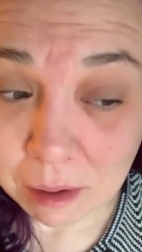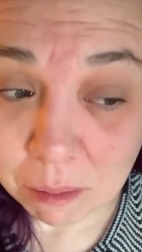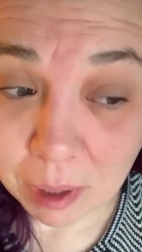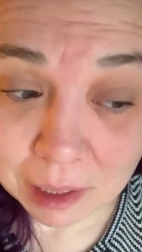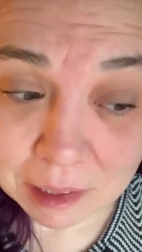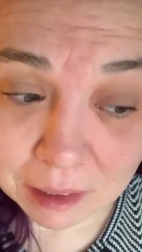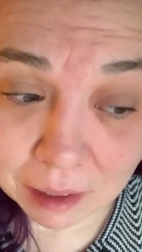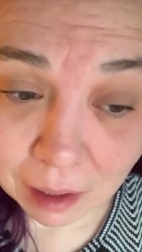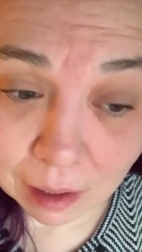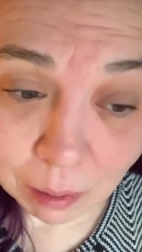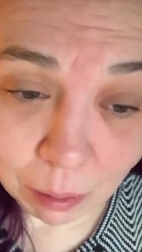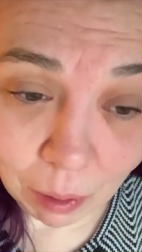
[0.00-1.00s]
my
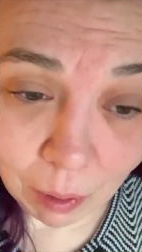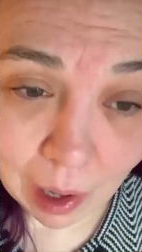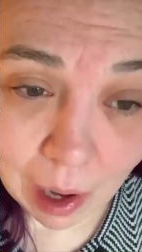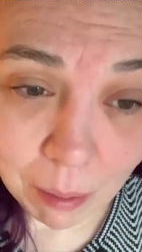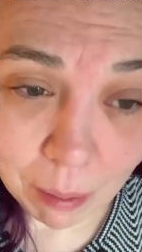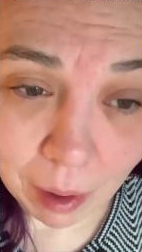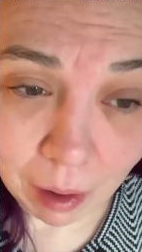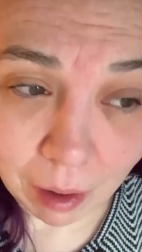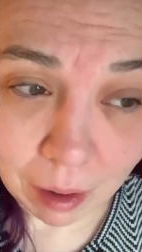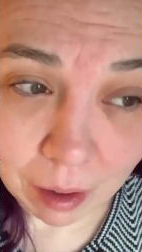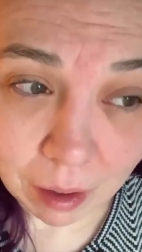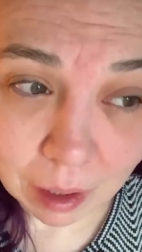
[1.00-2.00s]
son woke up,
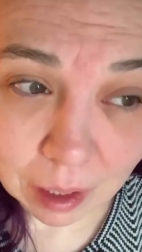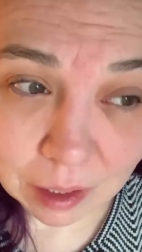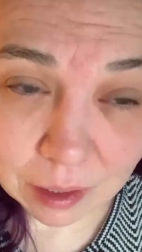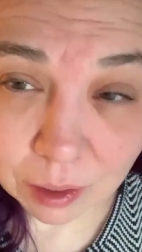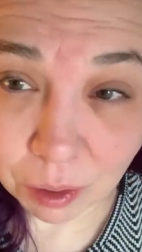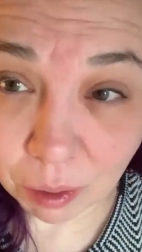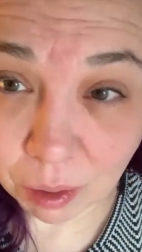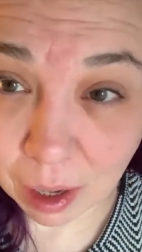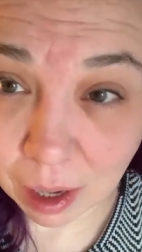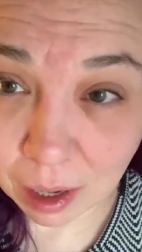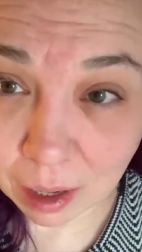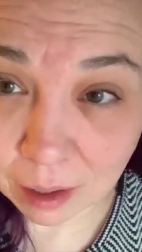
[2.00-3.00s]
he's
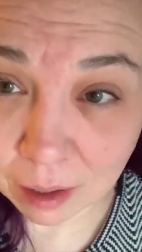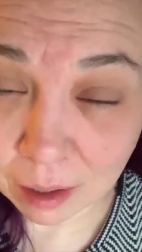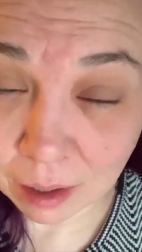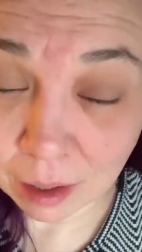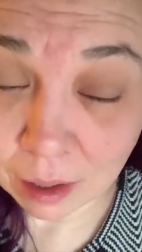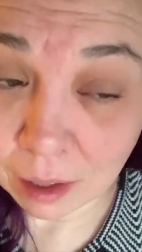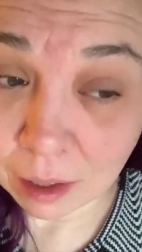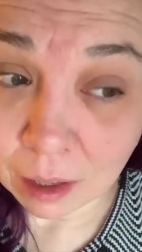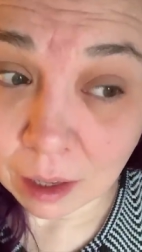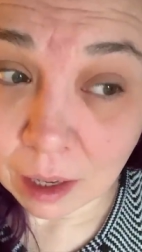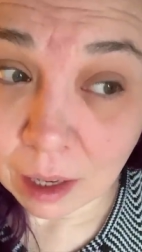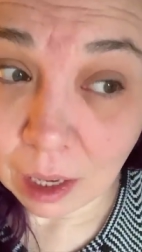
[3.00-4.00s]
three,
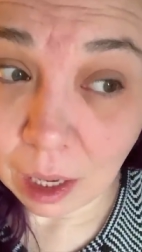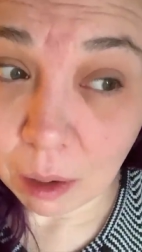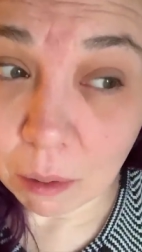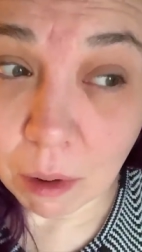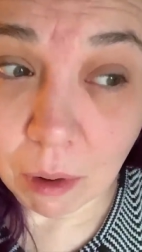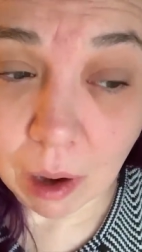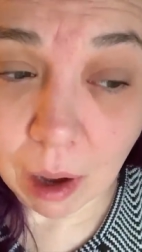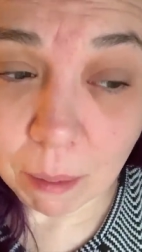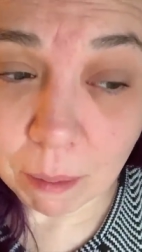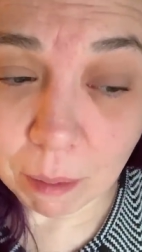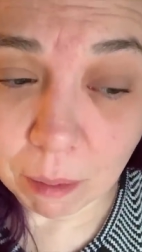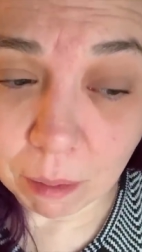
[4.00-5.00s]
he woke up
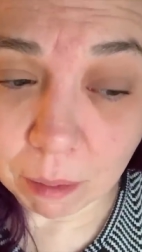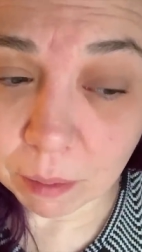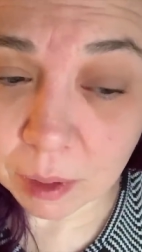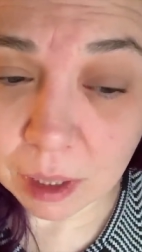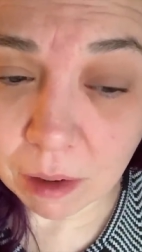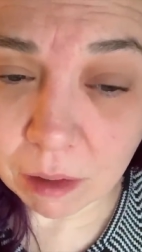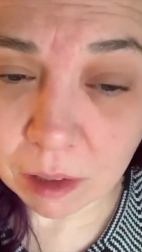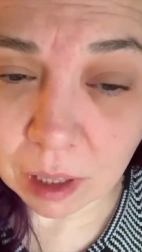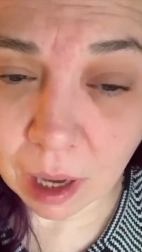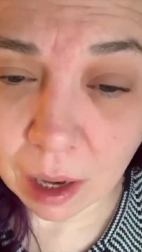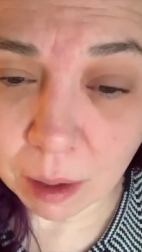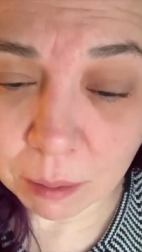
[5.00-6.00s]
several
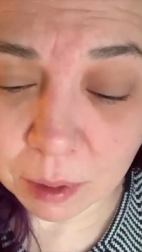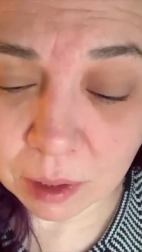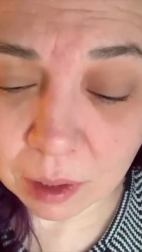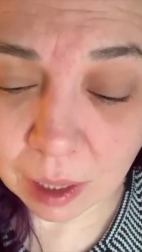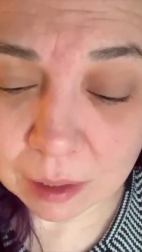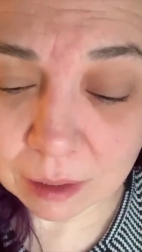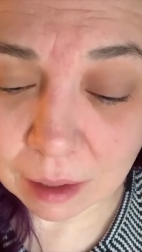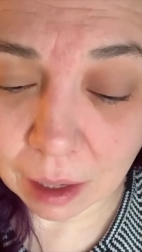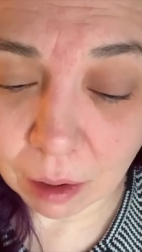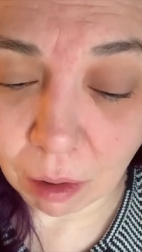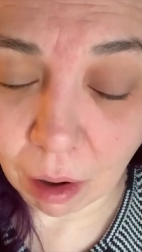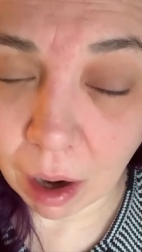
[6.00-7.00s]
times last
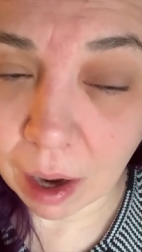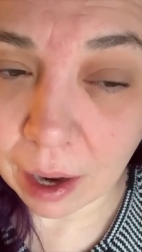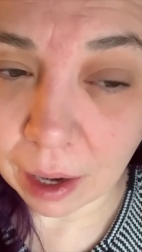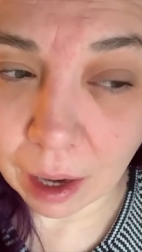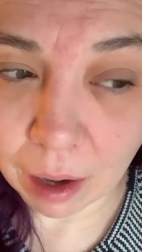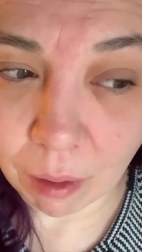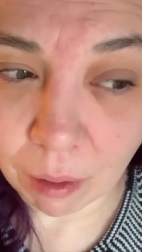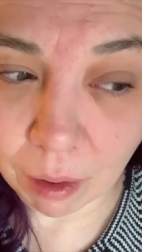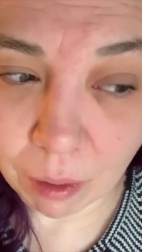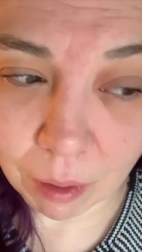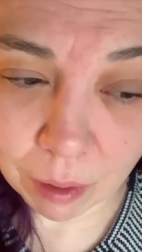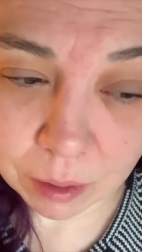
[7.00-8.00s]
night crying. I don't
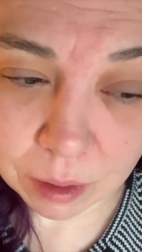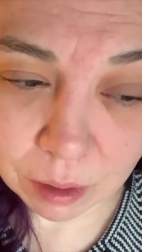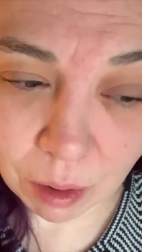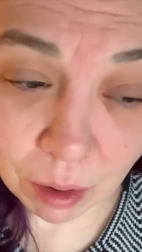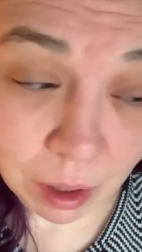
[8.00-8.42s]
know what was going